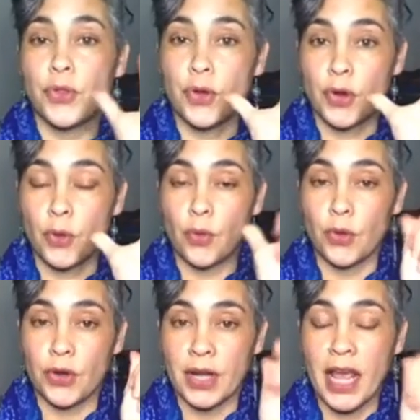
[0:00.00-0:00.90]
You're
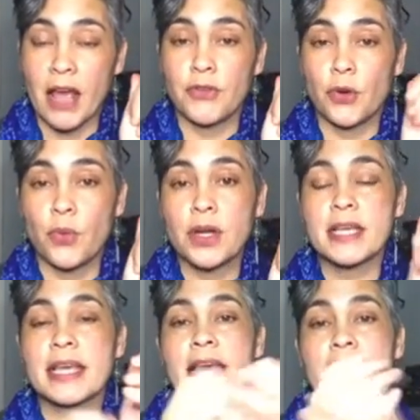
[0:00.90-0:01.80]
gonna have your
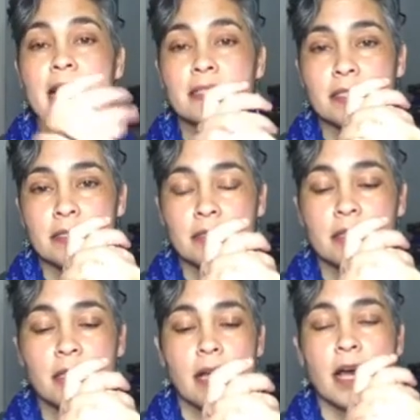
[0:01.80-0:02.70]
working hand
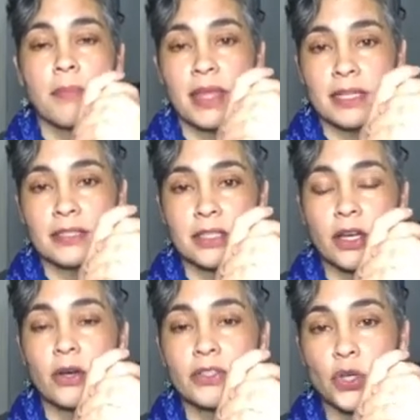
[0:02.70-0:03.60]
that is
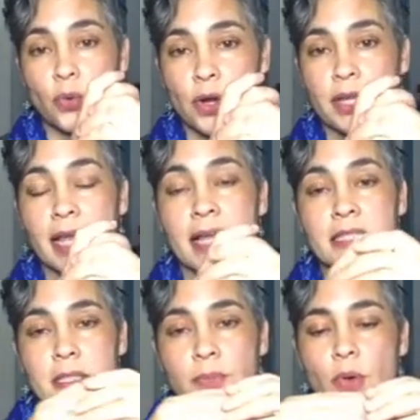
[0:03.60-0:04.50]
gonna also work
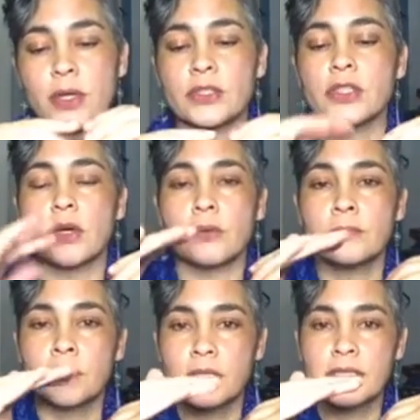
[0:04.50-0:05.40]
and support. So
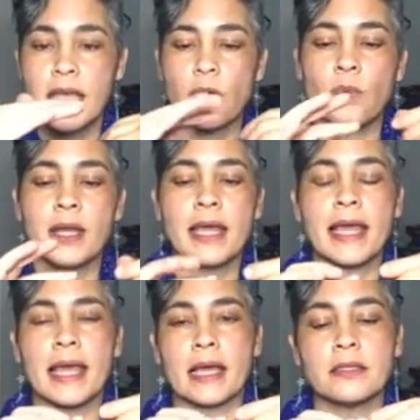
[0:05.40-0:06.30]
you can take one
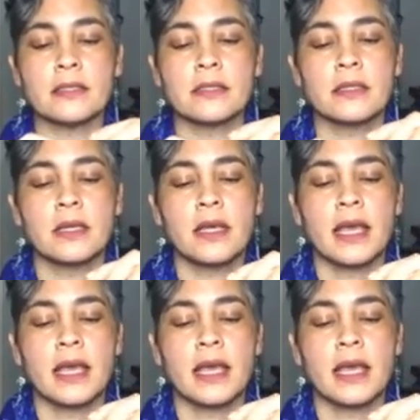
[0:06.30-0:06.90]
hand,